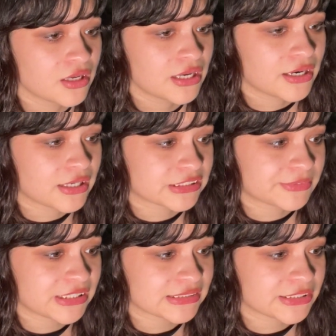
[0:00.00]
And a
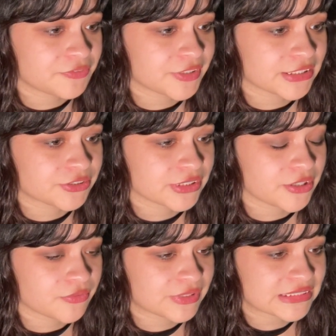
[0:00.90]
customer yells at you for literally
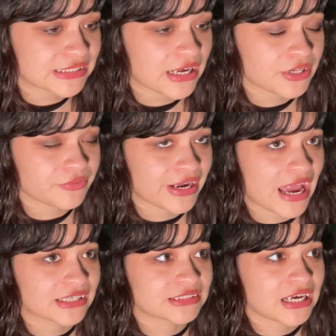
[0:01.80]
no reason. How do you
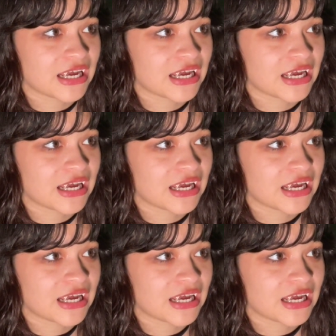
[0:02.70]
react?